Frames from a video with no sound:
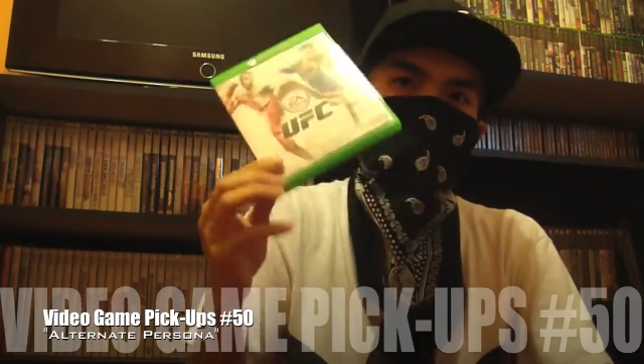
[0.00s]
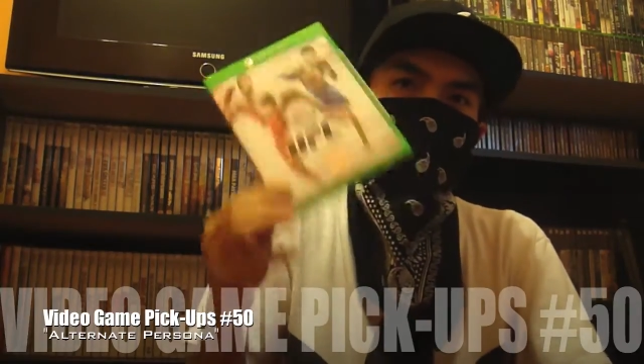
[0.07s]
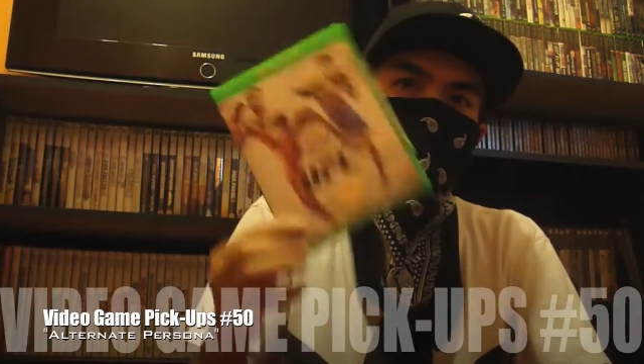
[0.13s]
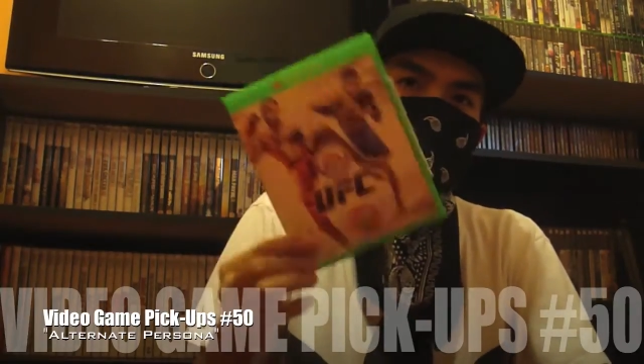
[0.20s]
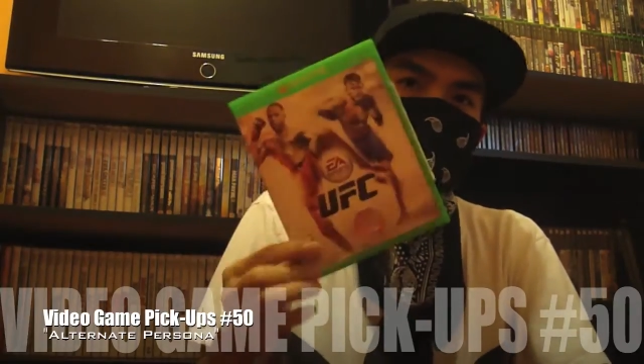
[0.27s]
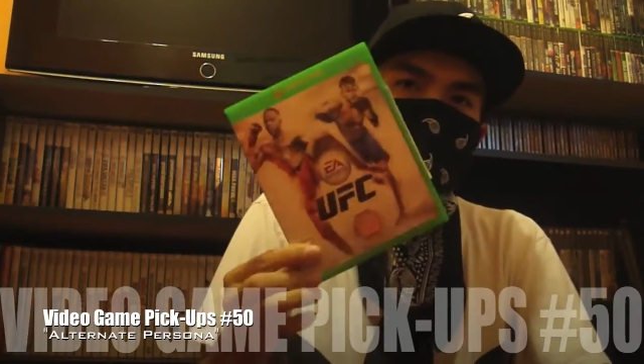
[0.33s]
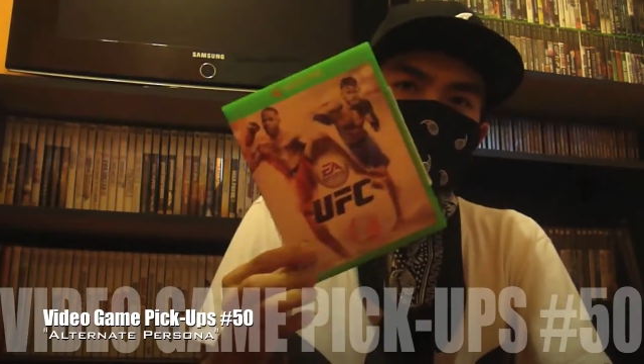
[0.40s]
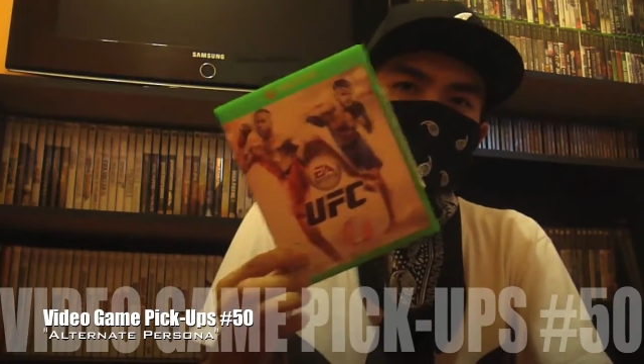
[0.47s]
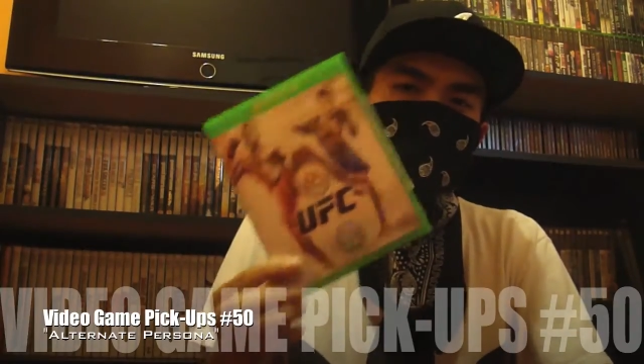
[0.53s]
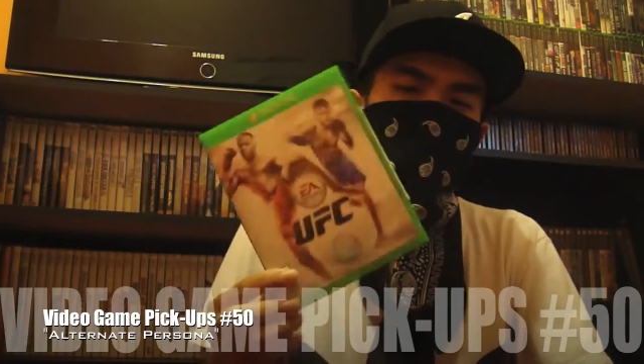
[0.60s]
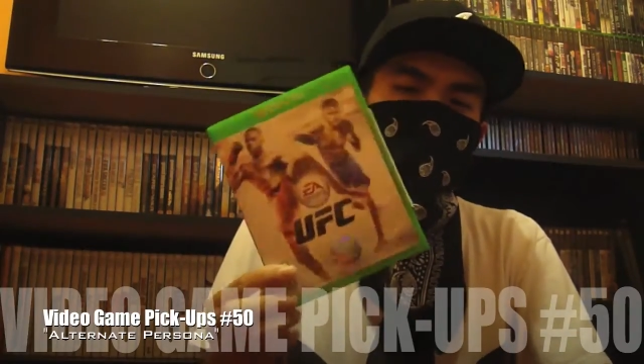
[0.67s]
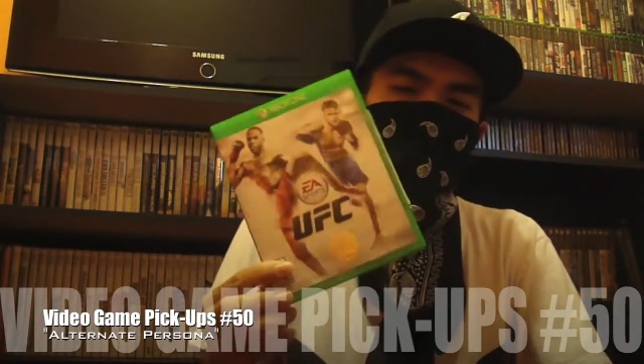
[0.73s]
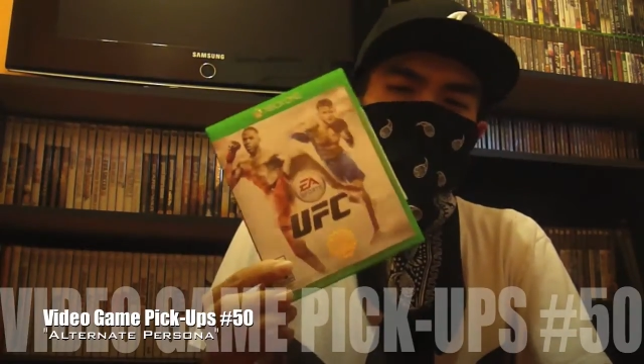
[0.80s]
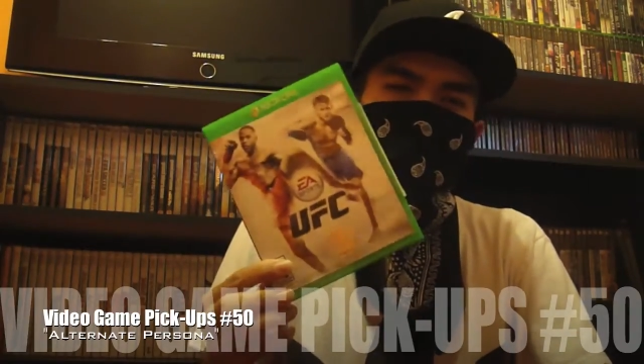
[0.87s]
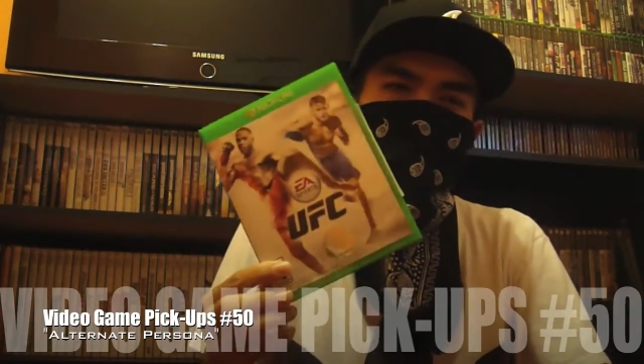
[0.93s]
did a
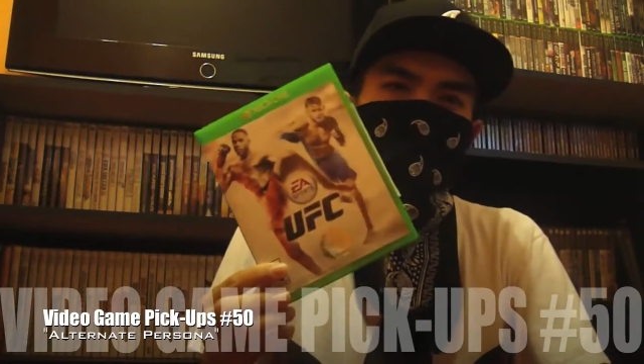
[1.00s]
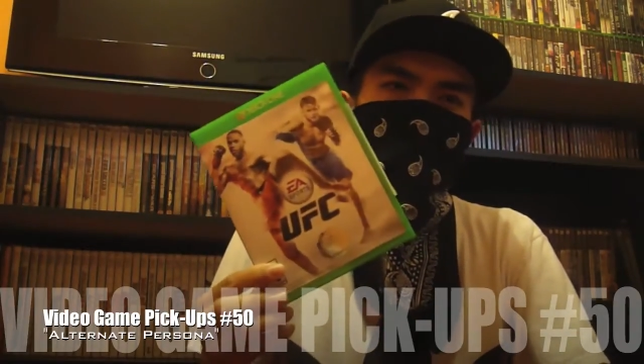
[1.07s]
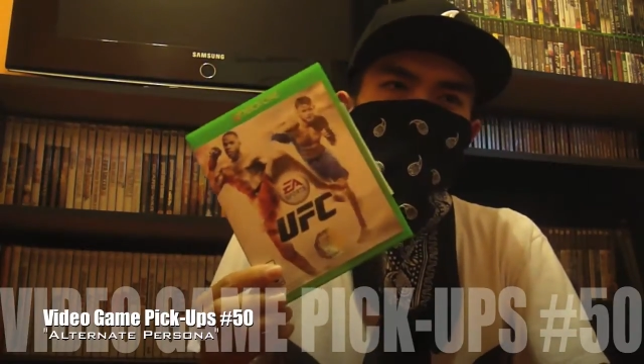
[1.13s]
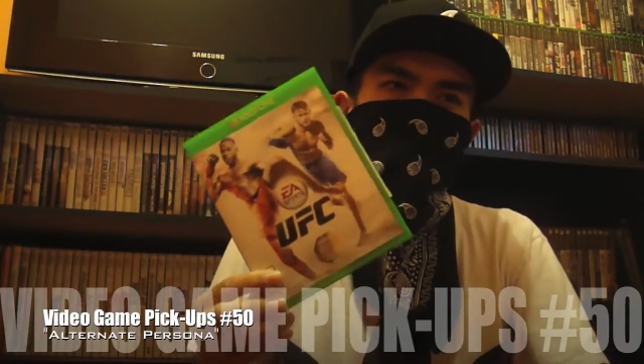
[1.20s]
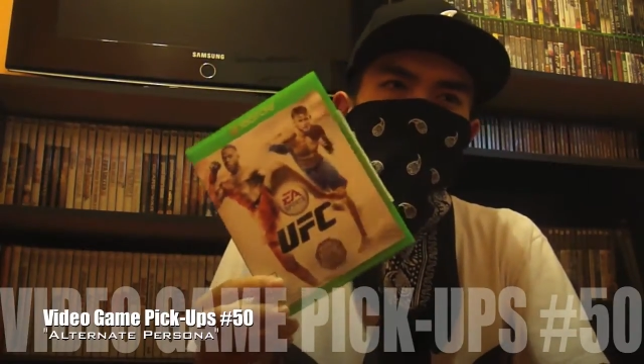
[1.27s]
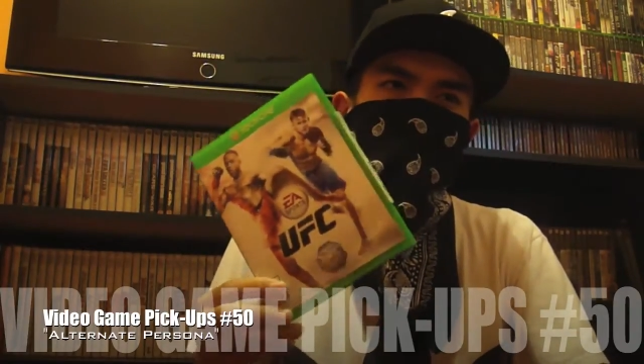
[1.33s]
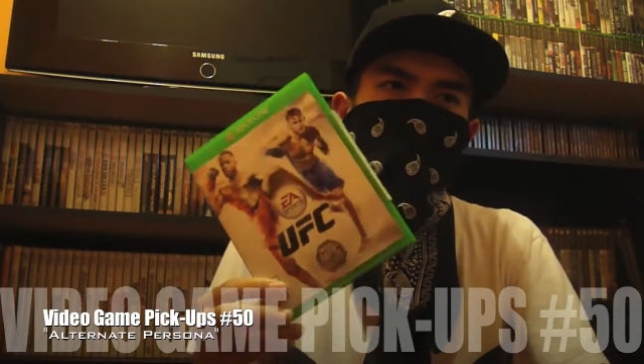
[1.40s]
review on this